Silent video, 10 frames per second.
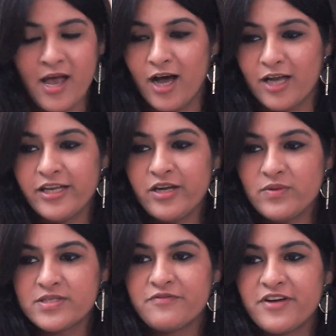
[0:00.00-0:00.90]
A Leo
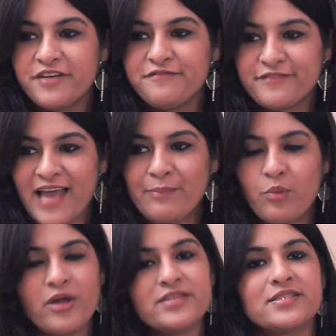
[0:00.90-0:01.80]
is a very
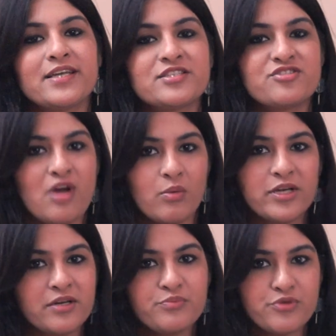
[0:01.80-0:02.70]
flamboyant and
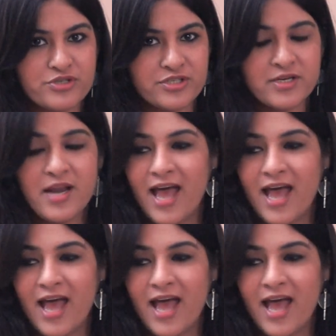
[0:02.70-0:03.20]
extravagant person,